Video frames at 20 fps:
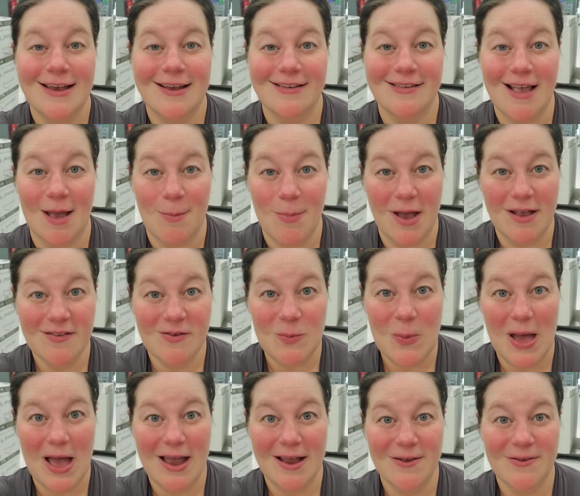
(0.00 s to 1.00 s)
is at Best
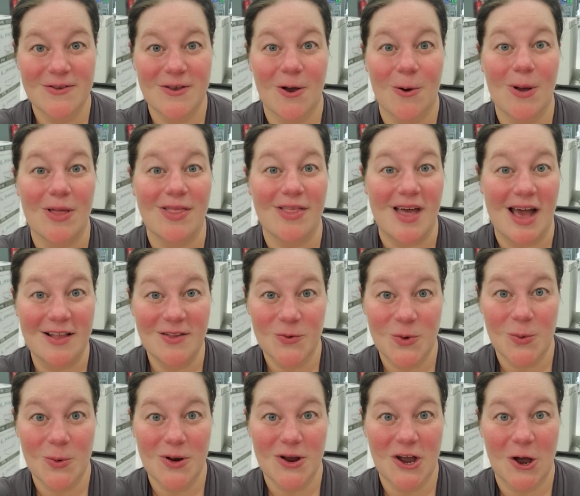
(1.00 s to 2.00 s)
Buy. So that's
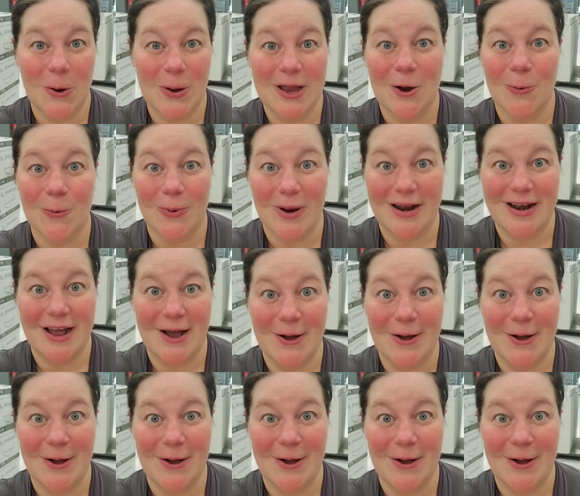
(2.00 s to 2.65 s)
where we're going right